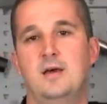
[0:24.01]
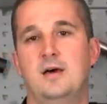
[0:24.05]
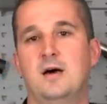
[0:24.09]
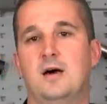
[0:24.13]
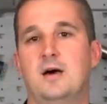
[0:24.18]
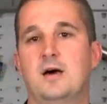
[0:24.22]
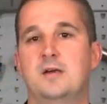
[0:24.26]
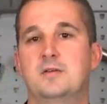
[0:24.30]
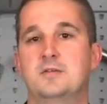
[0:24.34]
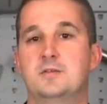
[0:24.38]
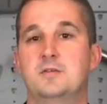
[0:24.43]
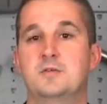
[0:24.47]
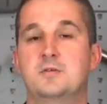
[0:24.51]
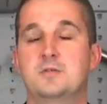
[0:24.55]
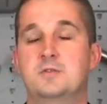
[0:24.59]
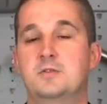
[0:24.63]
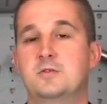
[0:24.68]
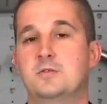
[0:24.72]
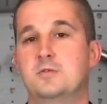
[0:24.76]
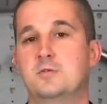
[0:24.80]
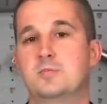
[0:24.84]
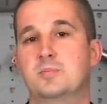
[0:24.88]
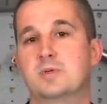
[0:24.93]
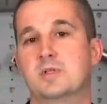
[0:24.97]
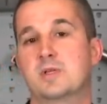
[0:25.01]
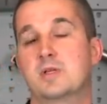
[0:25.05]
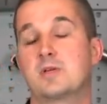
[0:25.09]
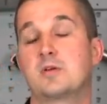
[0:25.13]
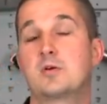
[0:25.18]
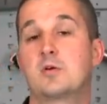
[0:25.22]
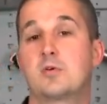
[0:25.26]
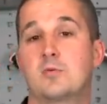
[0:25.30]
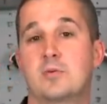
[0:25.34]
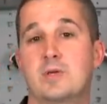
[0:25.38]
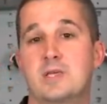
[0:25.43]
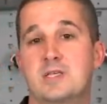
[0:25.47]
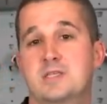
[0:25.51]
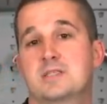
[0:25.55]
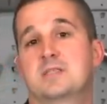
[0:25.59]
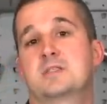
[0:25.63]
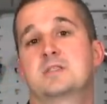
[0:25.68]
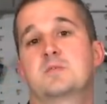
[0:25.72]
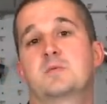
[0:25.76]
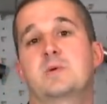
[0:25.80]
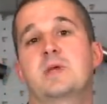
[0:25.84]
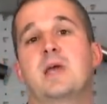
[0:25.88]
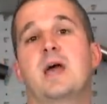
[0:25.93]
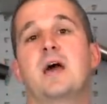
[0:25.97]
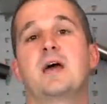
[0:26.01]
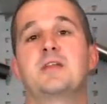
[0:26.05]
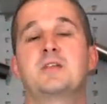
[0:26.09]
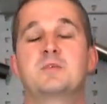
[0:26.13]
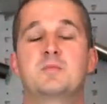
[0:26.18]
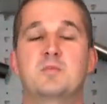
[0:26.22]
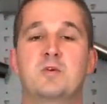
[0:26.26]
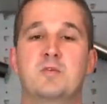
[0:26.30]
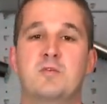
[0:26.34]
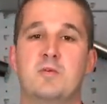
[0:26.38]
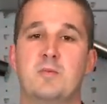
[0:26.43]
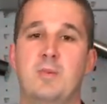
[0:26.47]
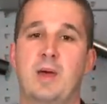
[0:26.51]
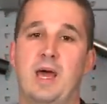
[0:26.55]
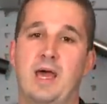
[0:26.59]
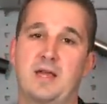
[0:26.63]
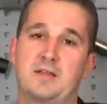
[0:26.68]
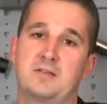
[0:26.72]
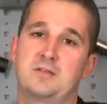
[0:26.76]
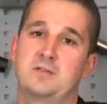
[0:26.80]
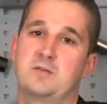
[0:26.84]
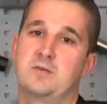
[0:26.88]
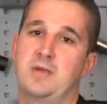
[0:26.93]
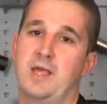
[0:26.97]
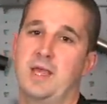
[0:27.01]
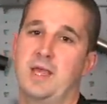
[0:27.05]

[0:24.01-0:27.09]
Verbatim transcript: Uh, due to political reasons, we had to move it back to